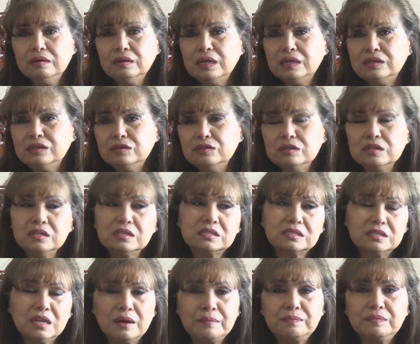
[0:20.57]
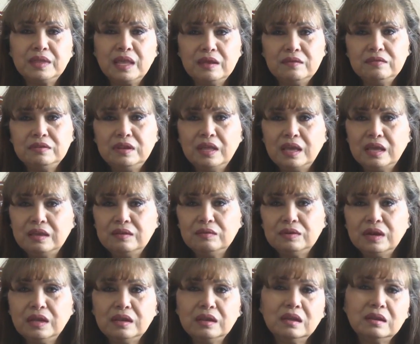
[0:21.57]
I used to stop every day
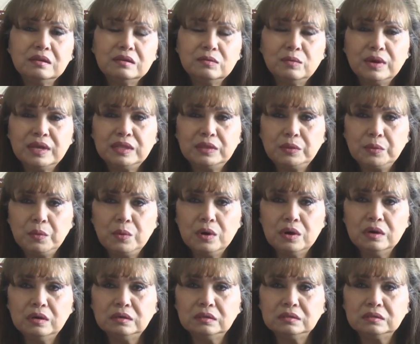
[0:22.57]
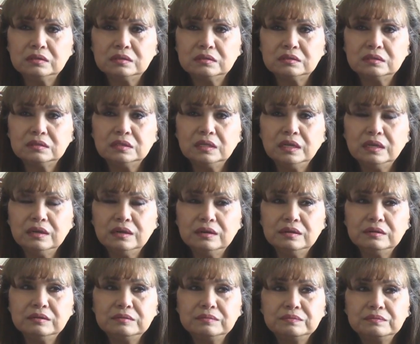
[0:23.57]
when I'm on the way to work. See
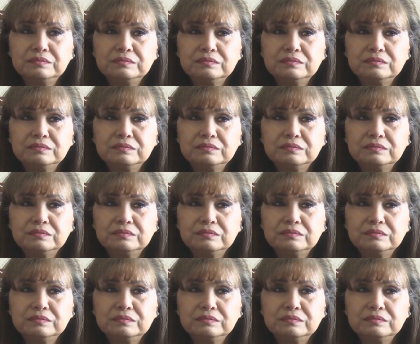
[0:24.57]
her.